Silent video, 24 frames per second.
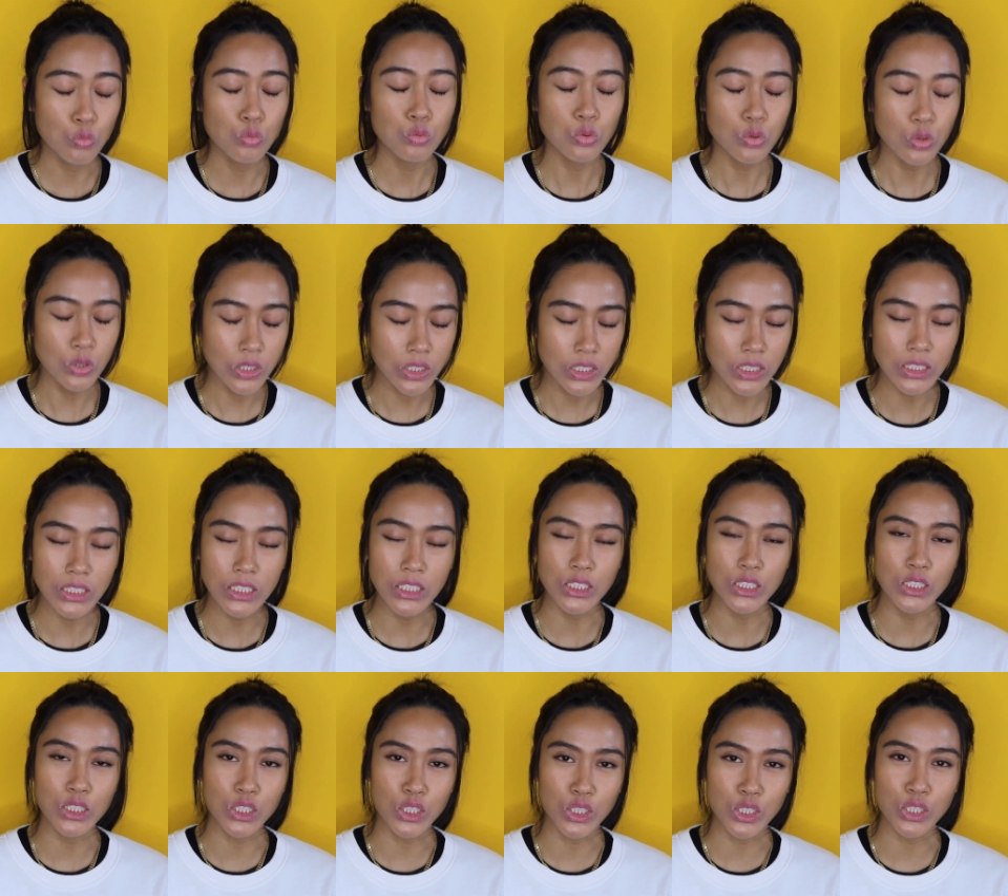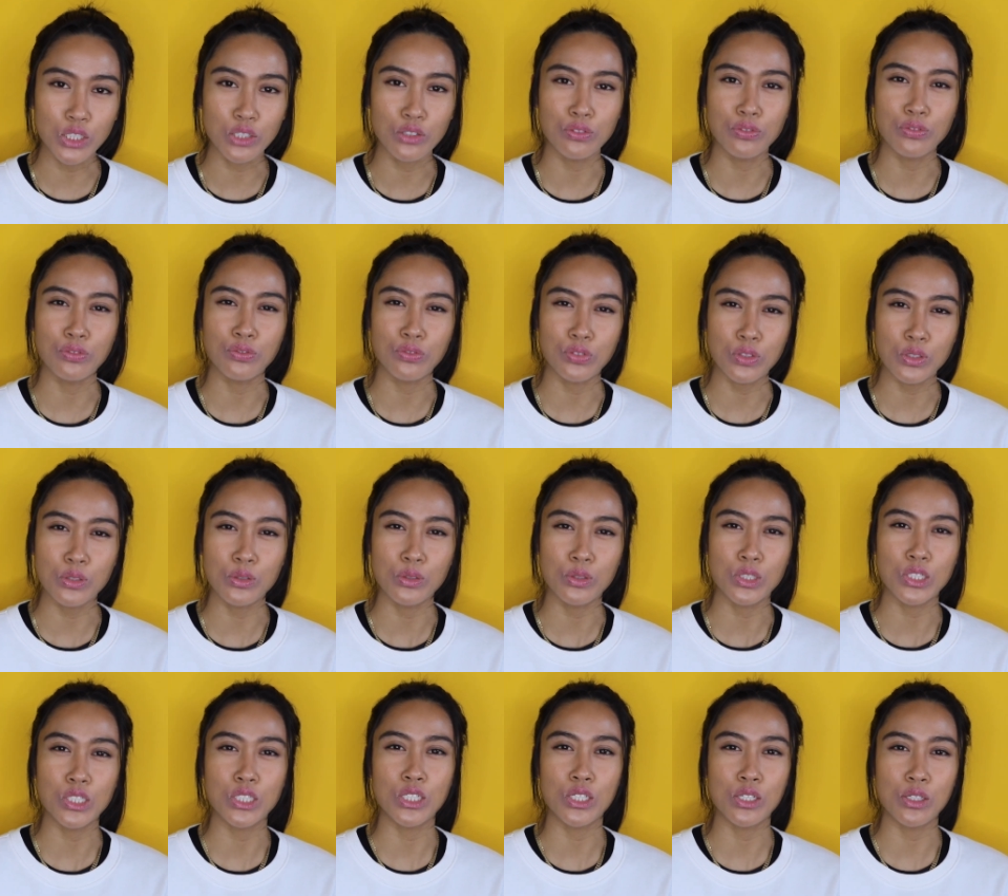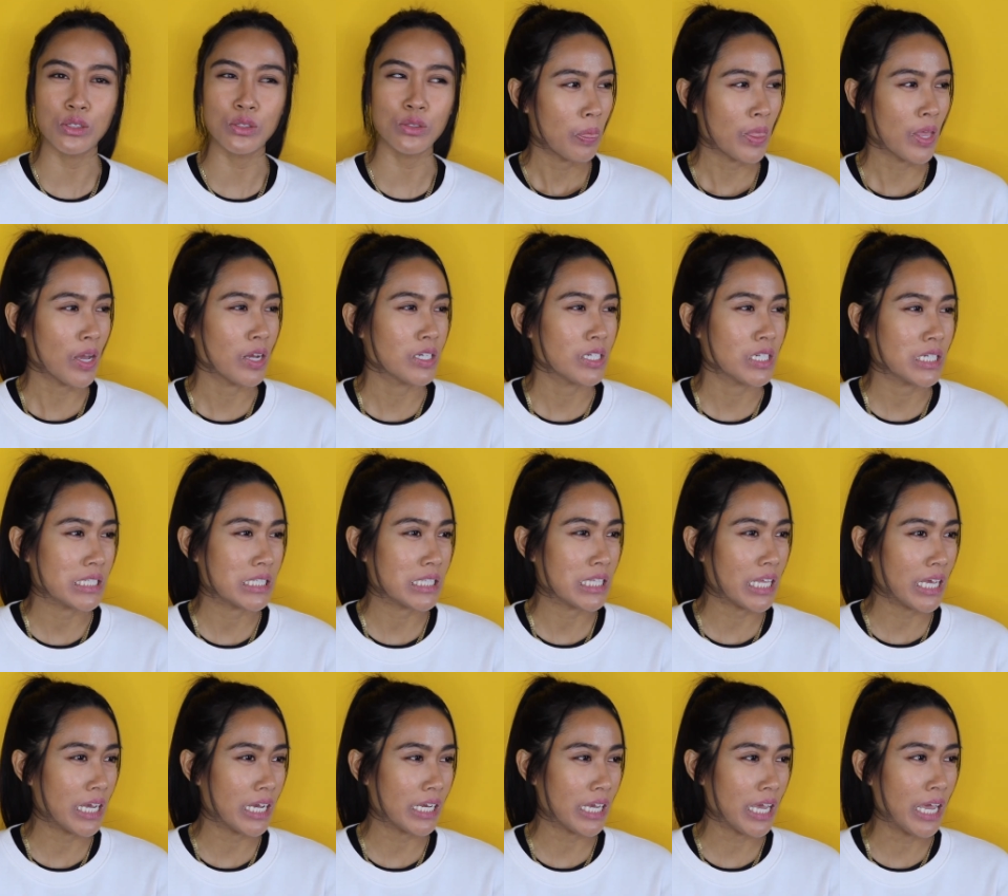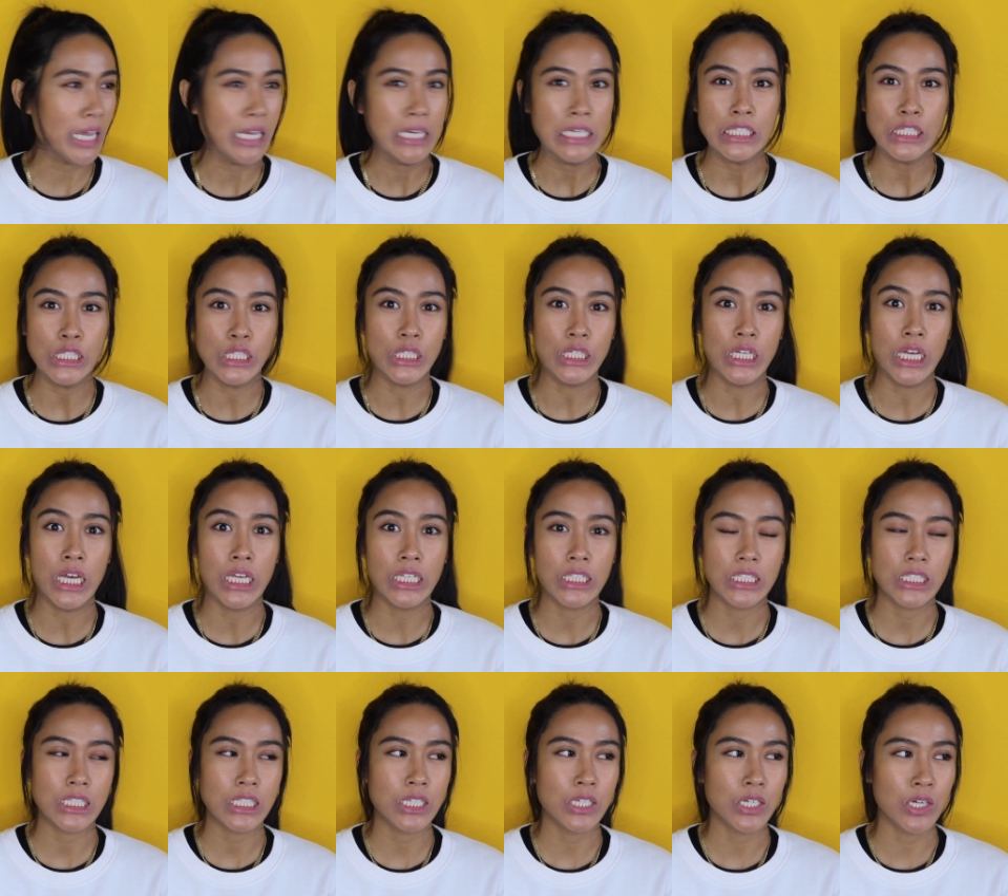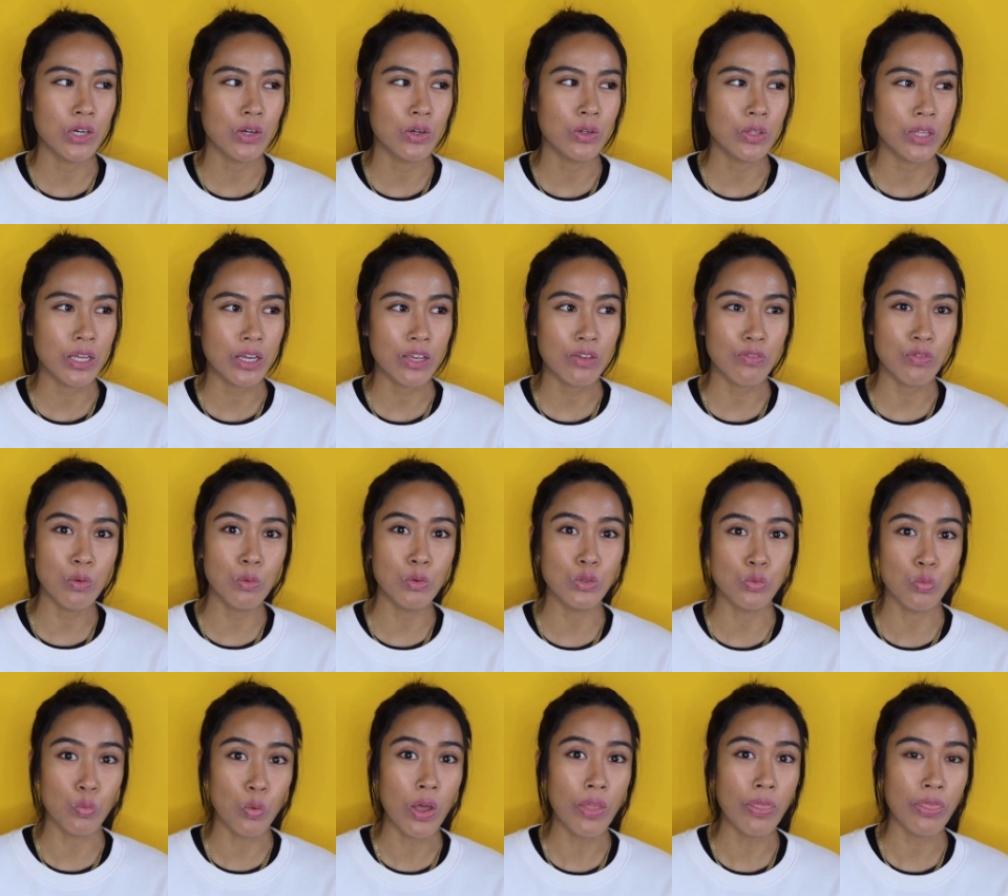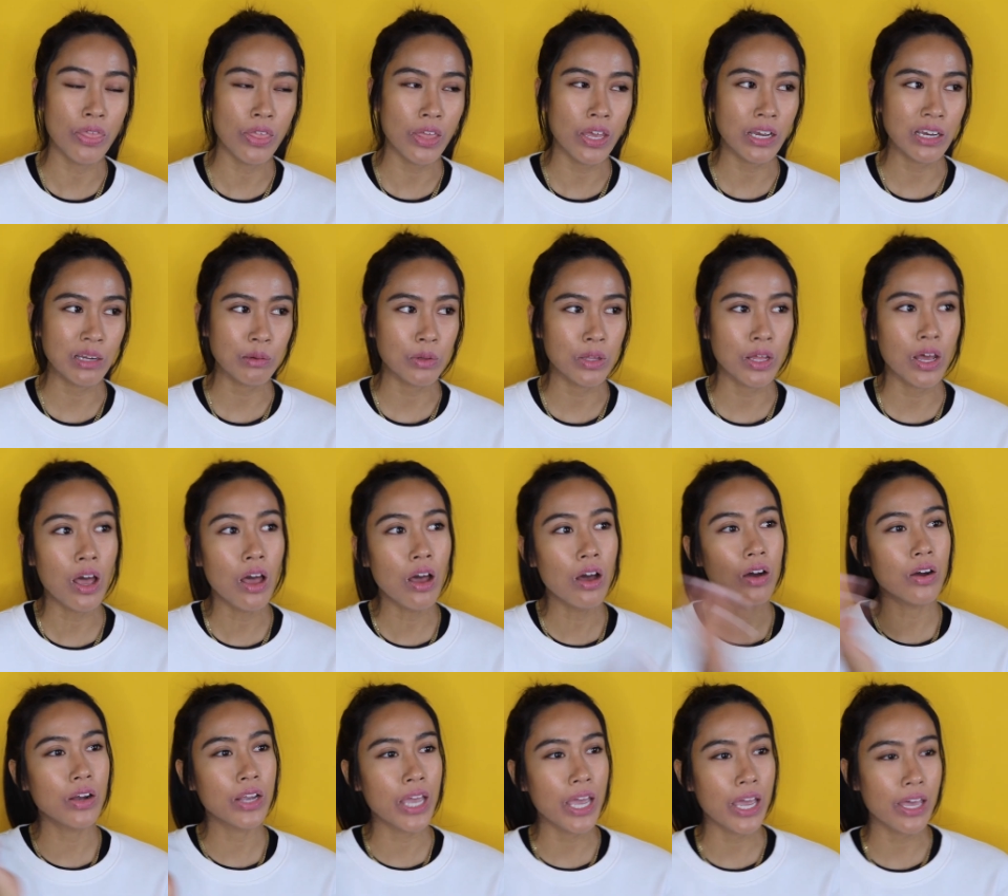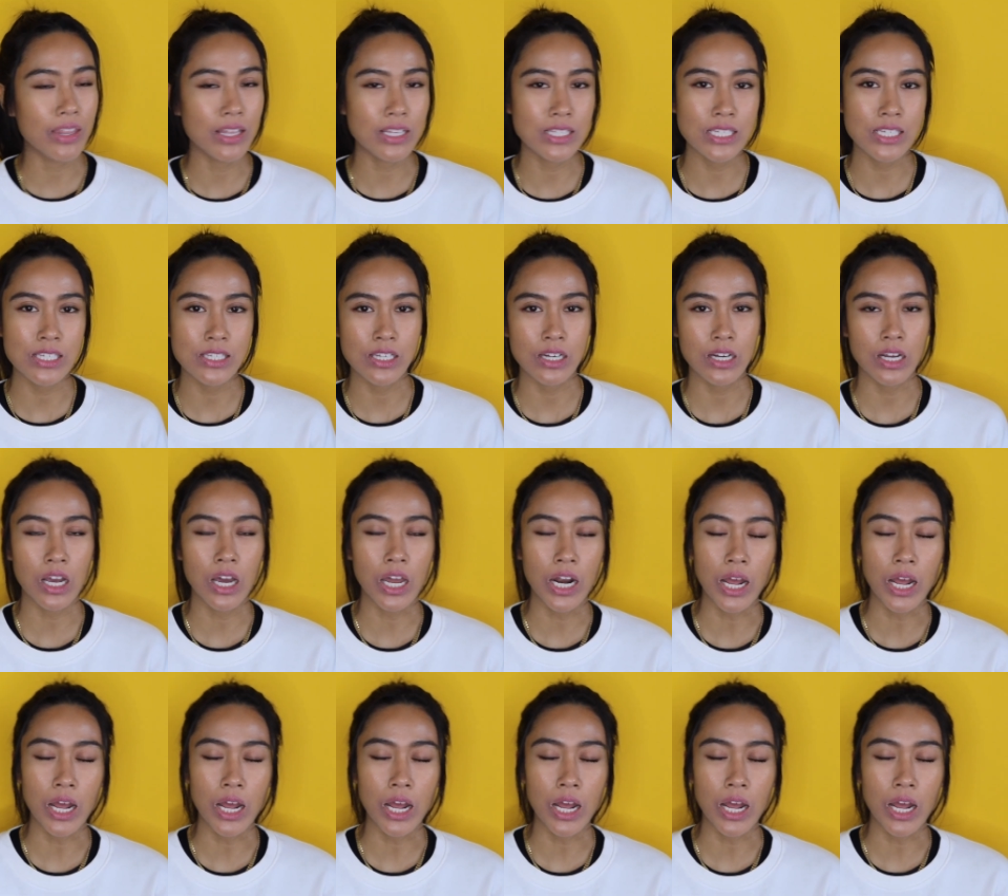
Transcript: Really good food too, not just like hazelnuts, you know? Like if it was one thing, I'd be like, oh, okay, that's easy to cut